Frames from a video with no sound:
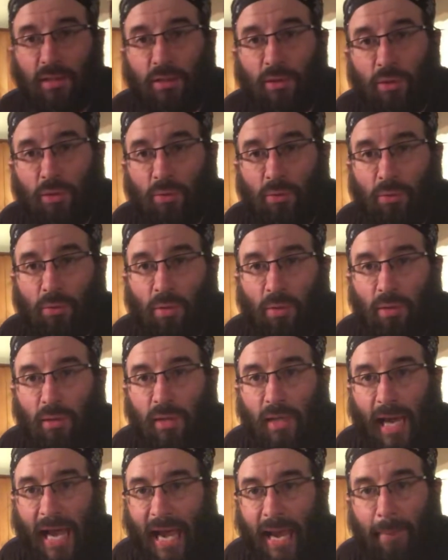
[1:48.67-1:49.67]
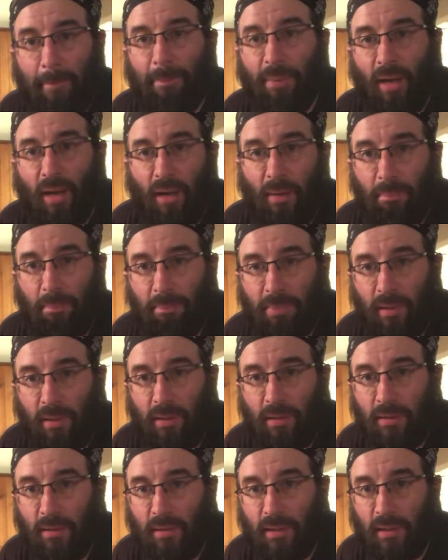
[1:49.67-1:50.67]
to amp up
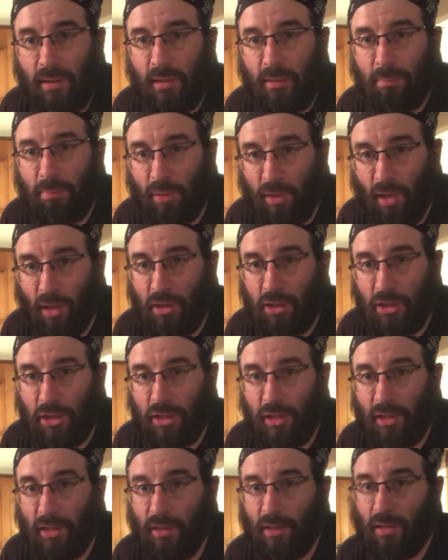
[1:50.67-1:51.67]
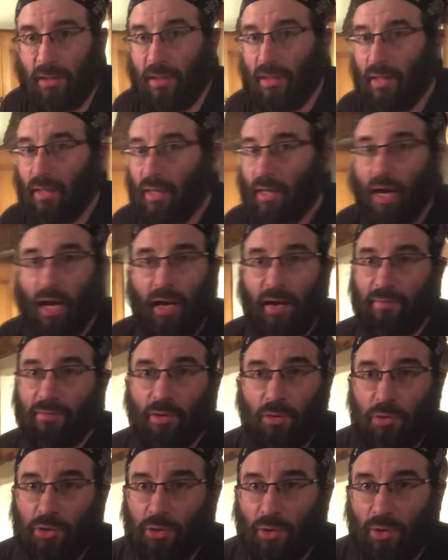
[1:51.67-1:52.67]
the production here, I have
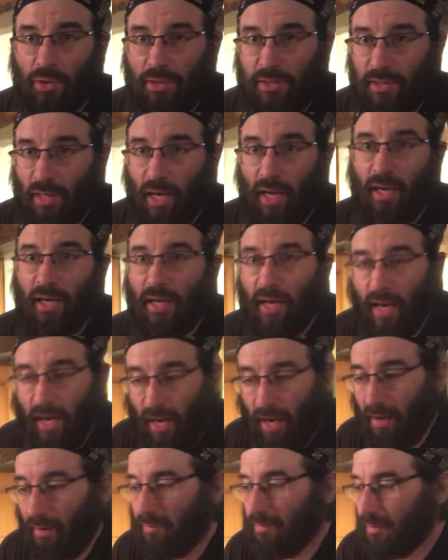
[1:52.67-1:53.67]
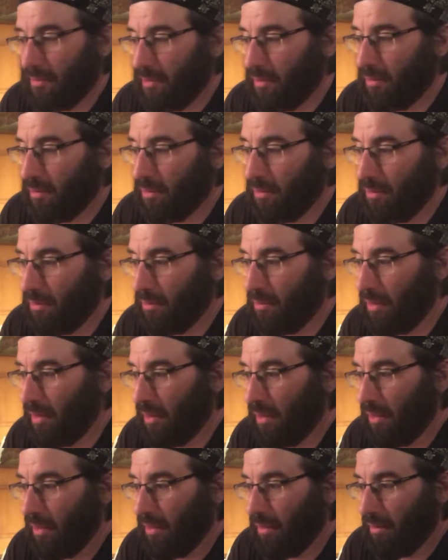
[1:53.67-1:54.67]
no choice. I have to
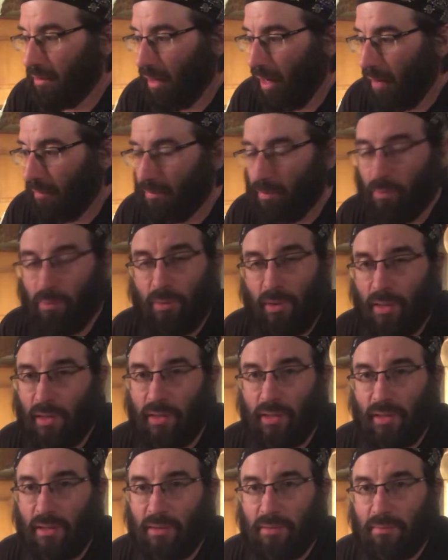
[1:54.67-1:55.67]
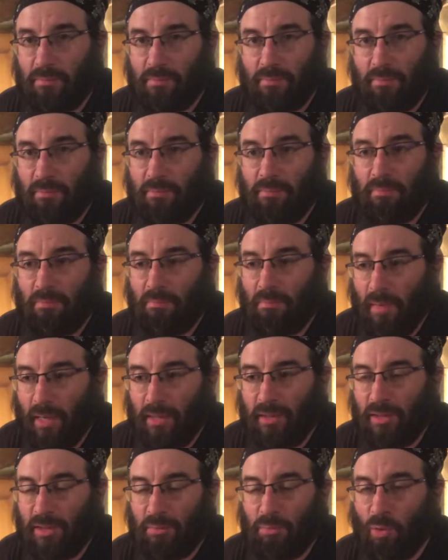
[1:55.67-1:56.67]
really make
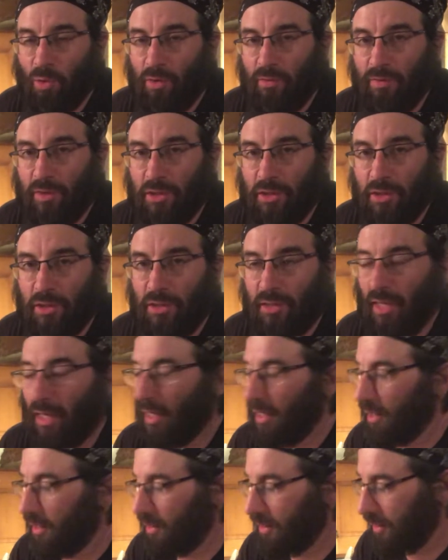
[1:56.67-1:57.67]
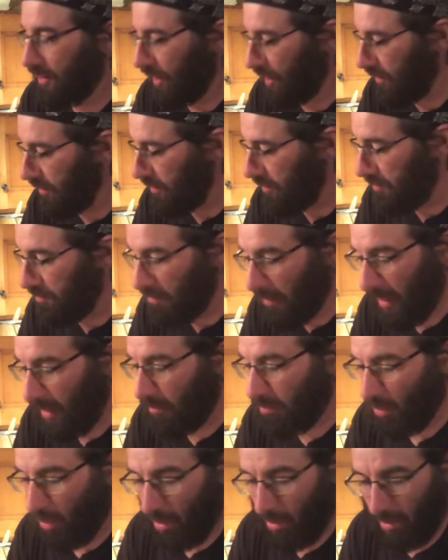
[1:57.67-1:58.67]
this more efficient and make
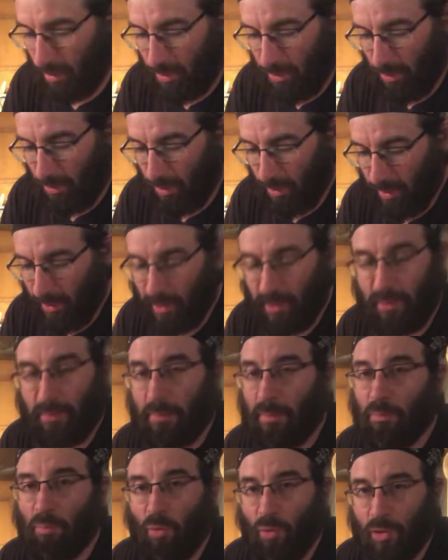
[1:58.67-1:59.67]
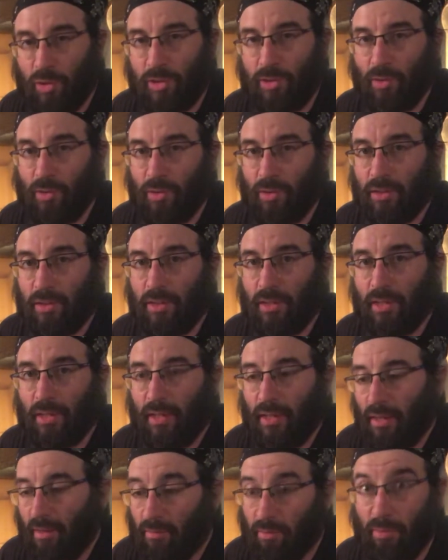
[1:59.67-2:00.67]
products so I can get them in more stores
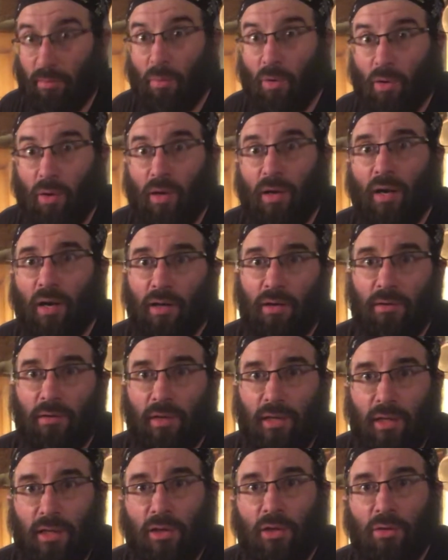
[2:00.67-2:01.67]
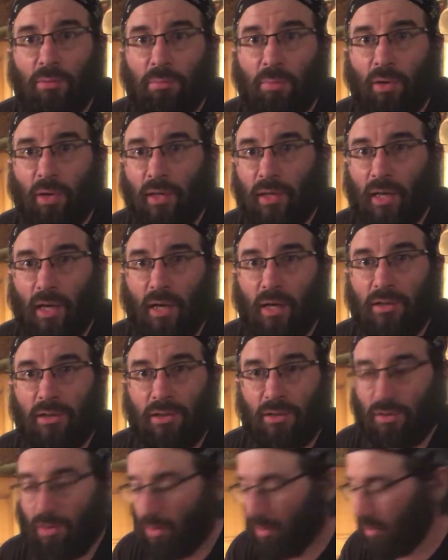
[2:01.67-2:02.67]
for more hungry good boy dogs and good